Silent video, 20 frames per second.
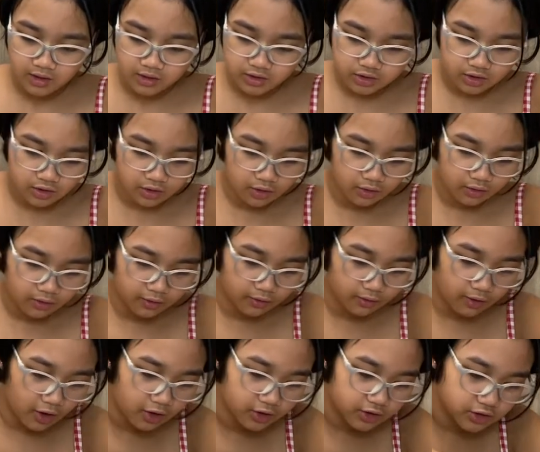
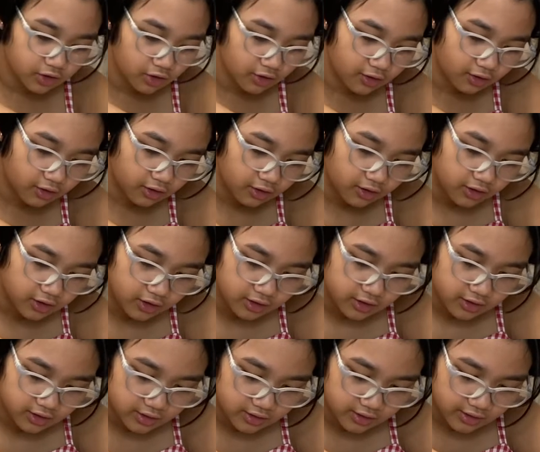So also,
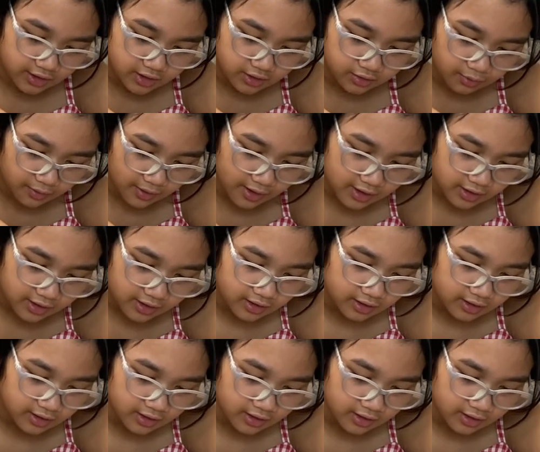this one